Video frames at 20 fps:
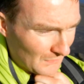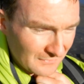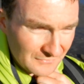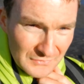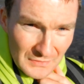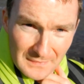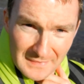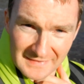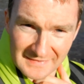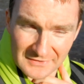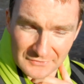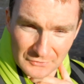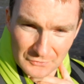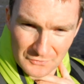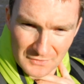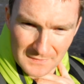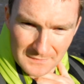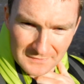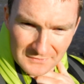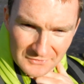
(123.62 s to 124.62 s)
don't have too many
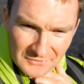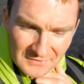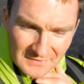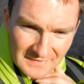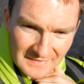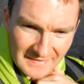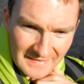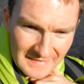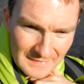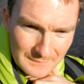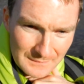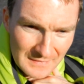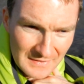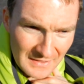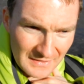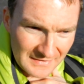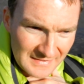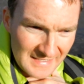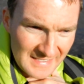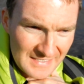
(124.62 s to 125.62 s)
disagreements. Um,
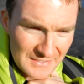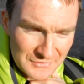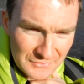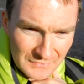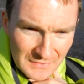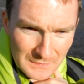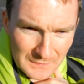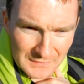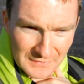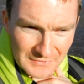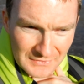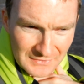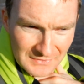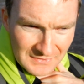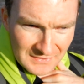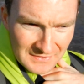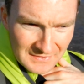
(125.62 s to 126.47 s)
occasionally we do.